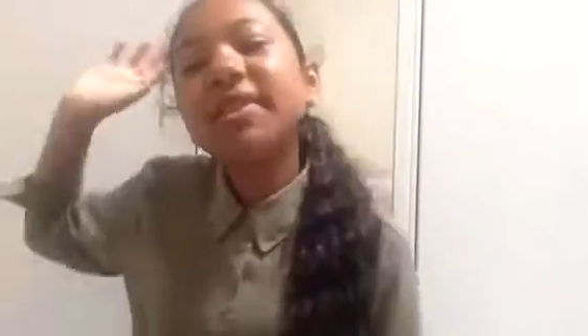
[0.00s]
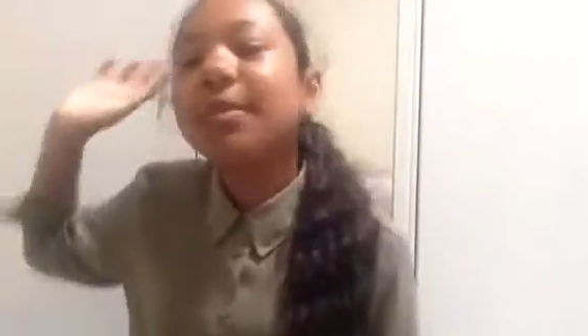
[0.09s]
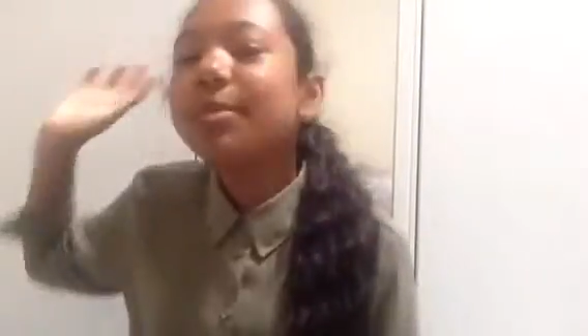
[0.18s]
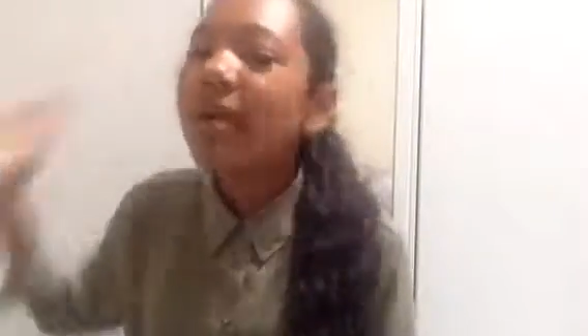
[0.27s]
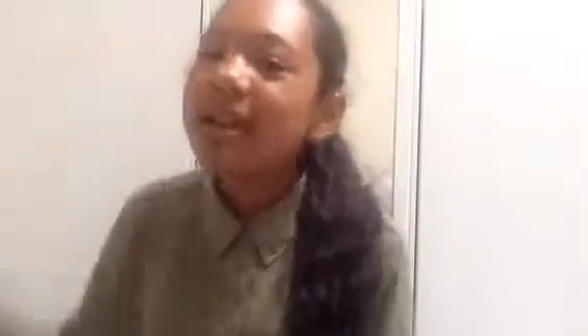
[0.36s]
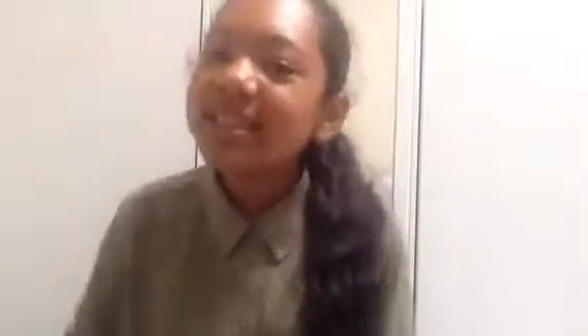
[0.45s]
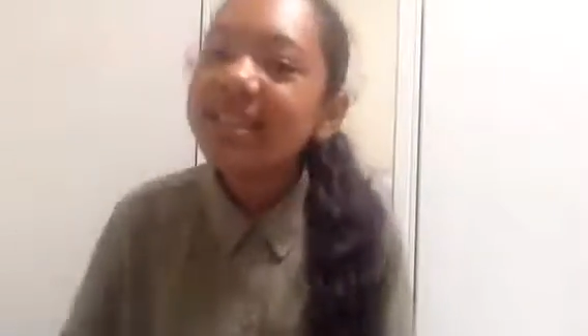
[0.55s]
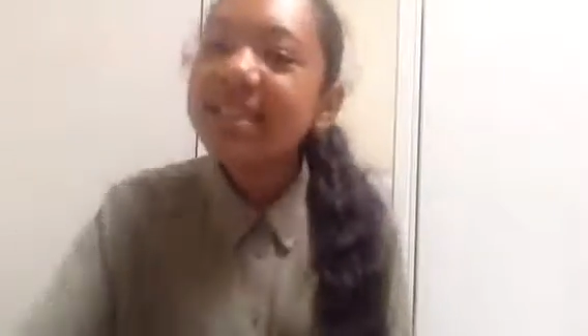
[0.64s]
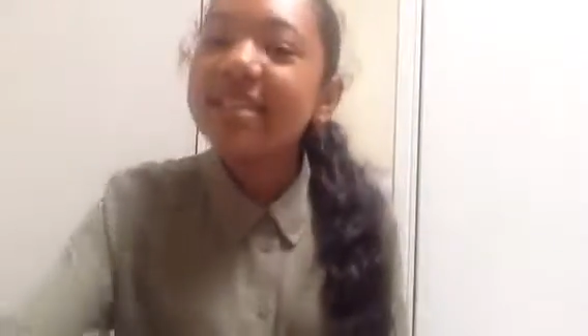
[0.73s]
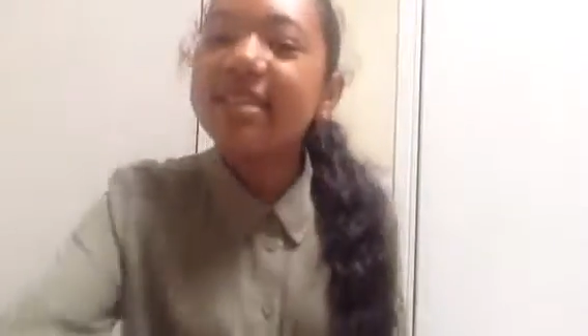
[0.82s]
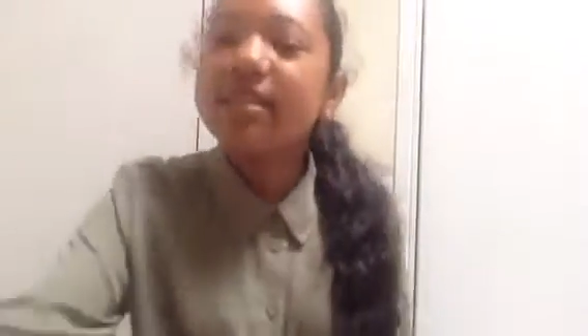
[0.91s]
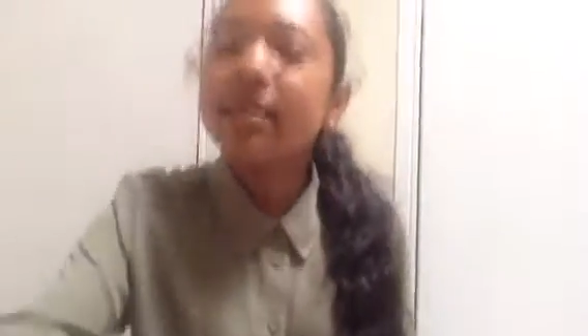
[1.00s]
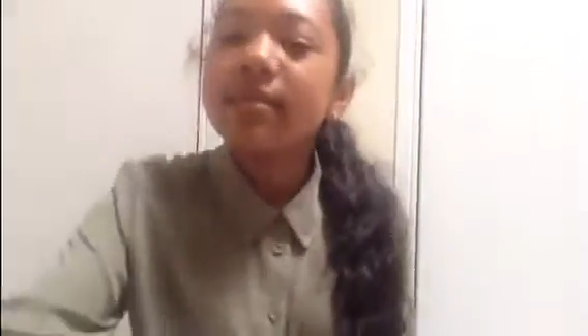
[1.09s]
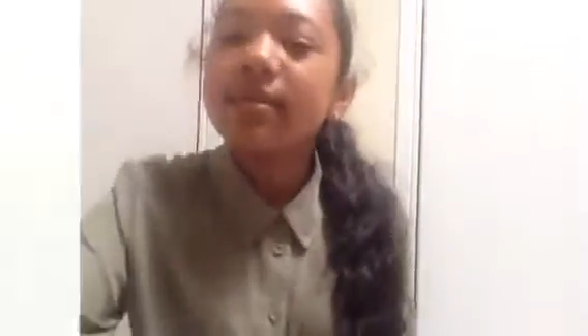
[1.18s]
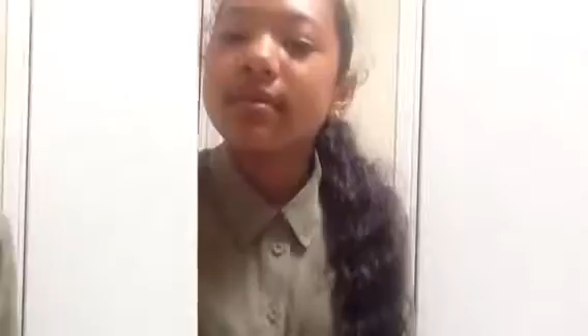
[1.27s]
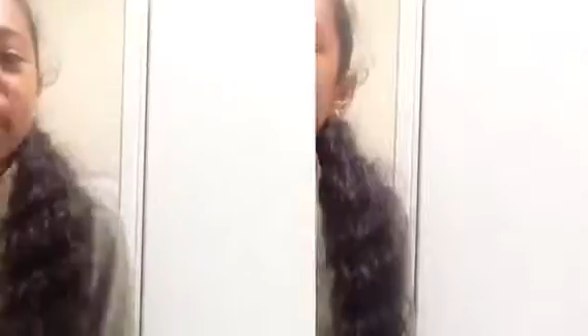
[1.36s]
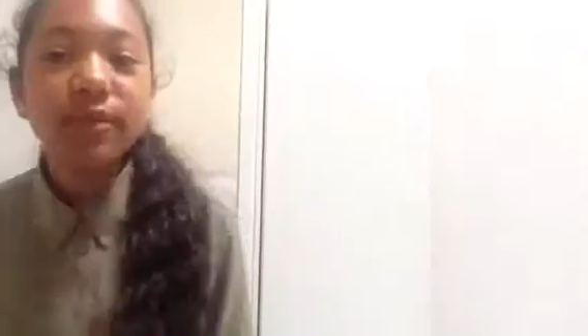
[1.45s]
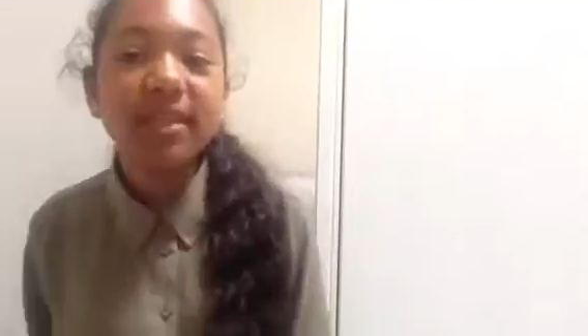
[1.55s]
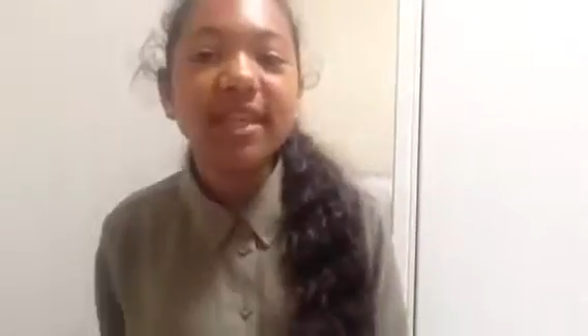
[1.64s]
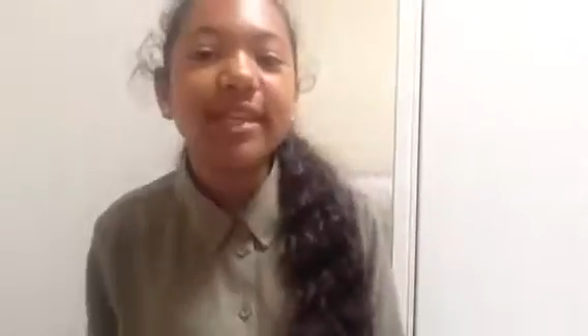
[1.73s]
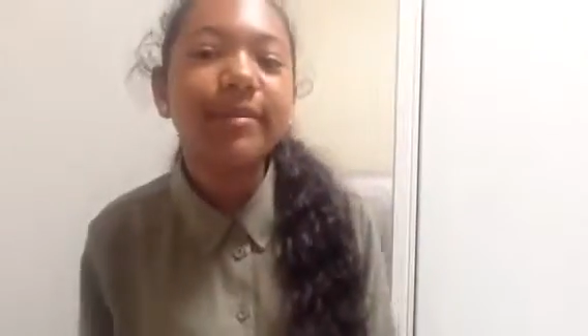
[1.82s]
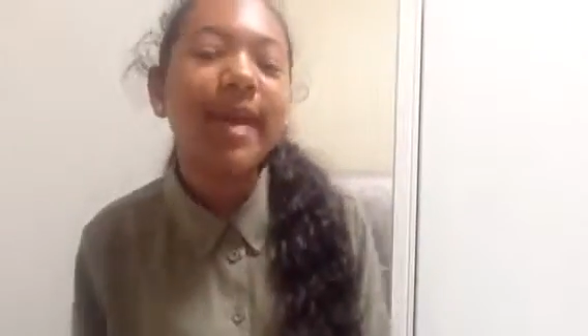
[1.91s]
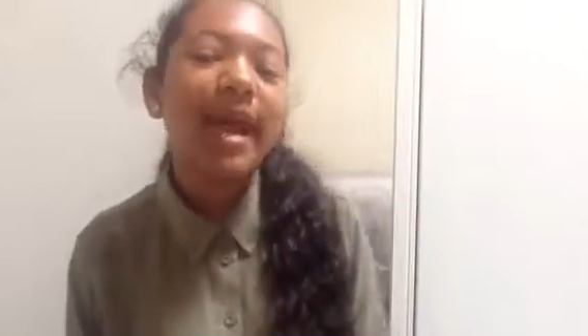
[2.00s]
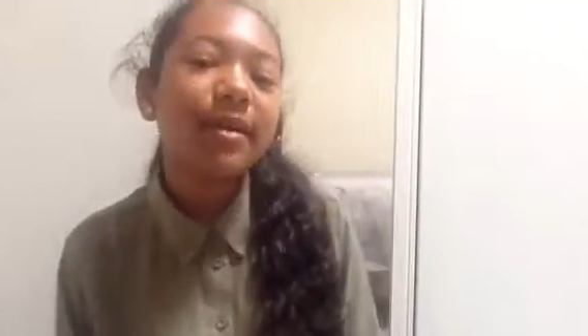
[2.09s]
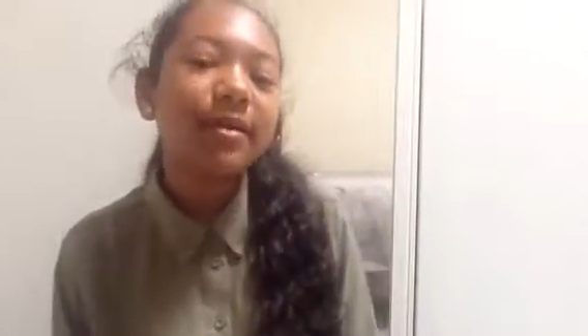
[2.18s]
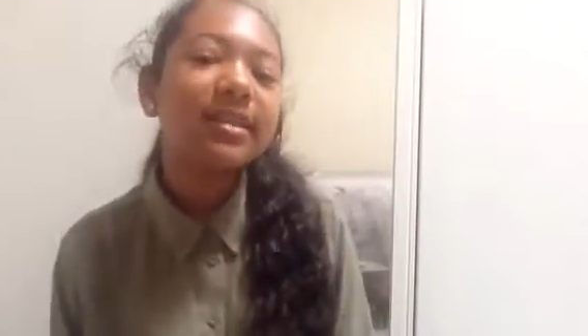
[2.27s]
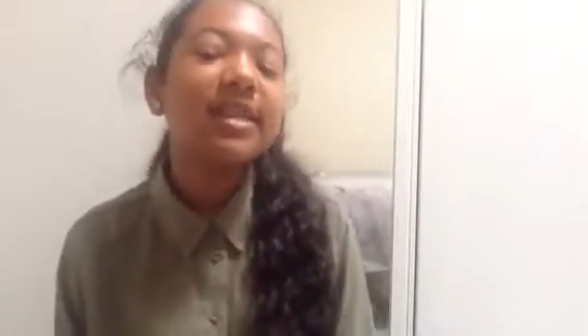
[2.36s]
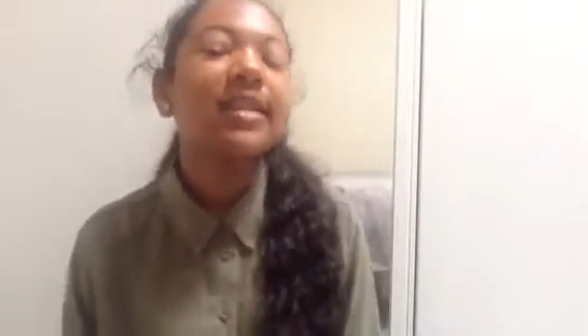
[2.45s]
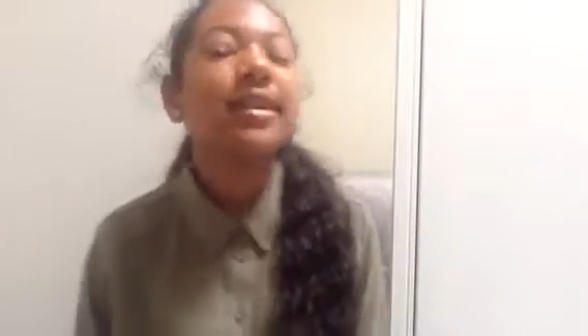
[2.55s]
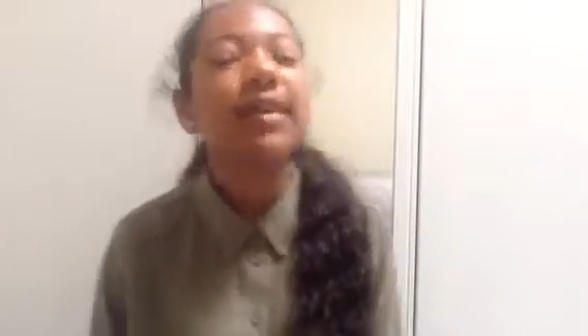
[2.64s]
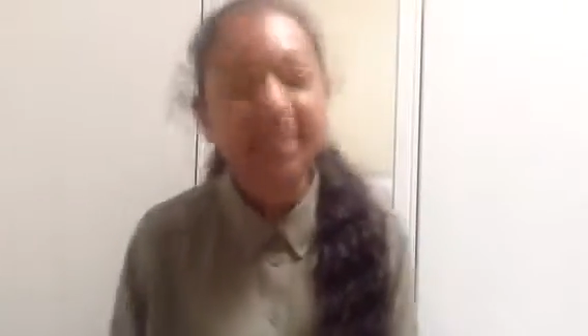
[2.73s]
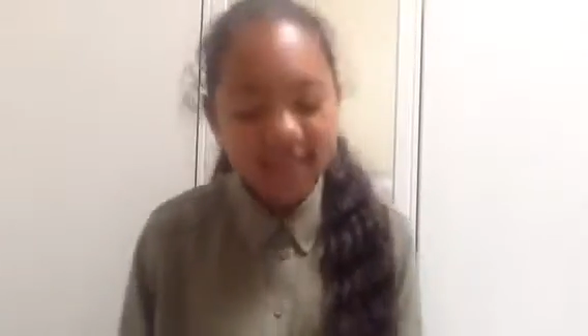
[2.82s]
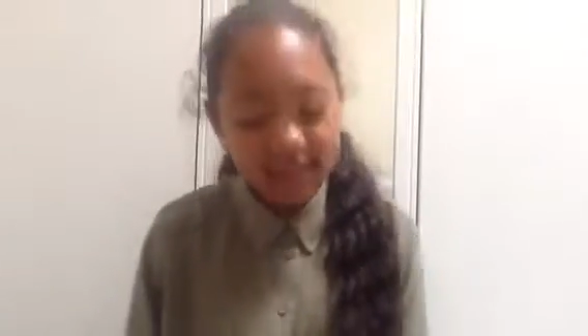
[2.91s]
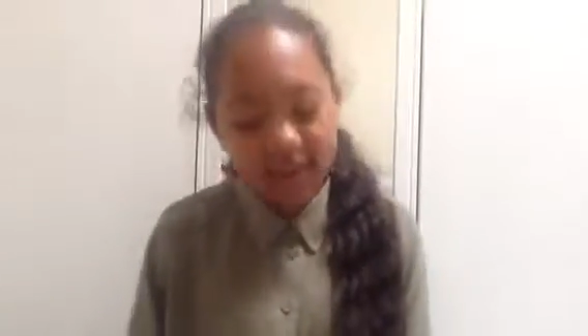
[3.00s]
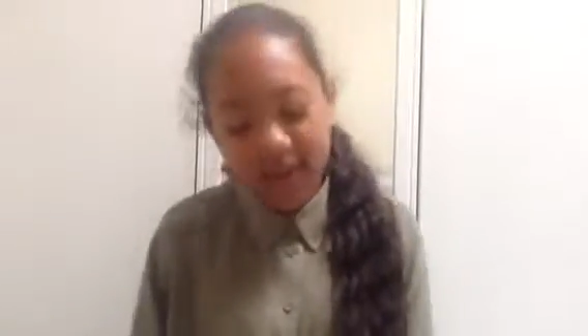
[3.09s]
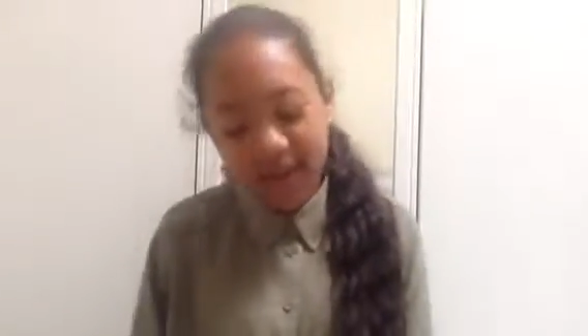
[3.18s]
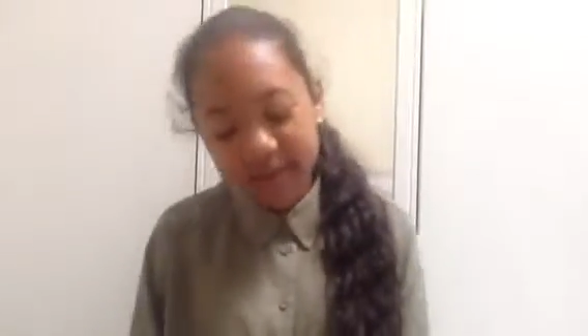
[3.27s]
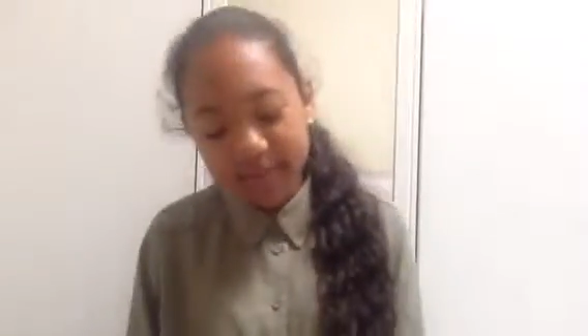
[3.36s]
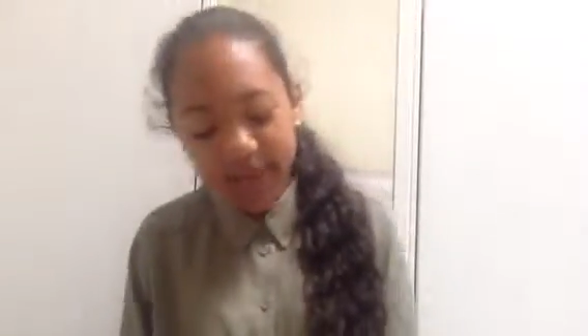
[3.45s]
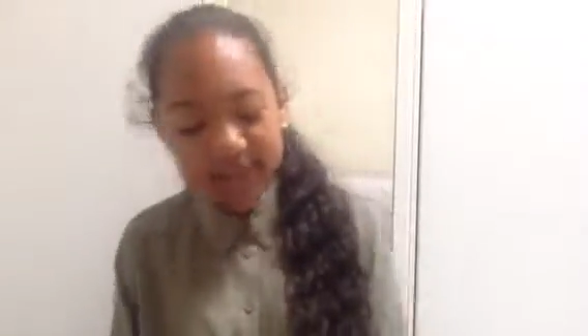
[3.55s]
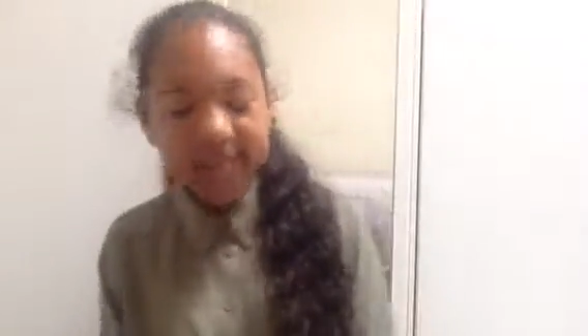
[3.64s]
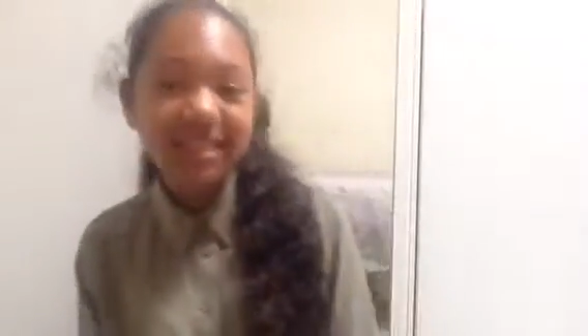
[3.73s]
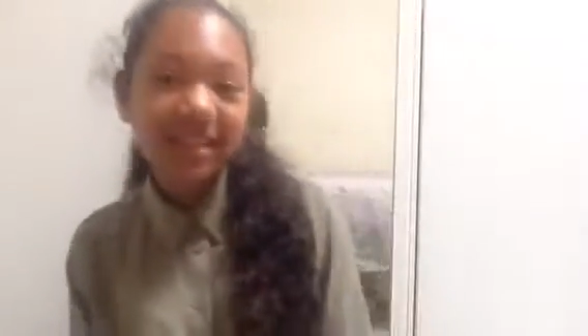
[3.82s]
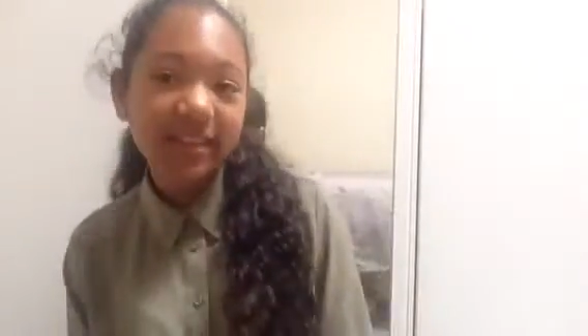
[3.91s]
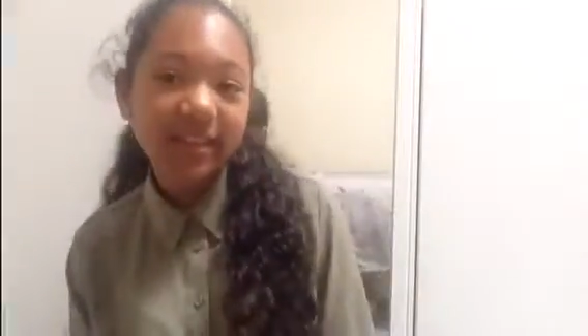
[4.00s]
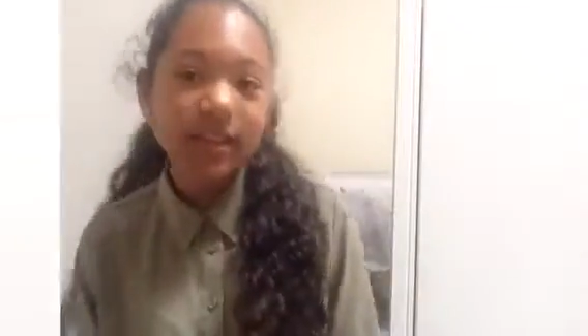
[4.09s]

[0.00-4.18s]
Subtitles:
to the prices. It's £14.99 in the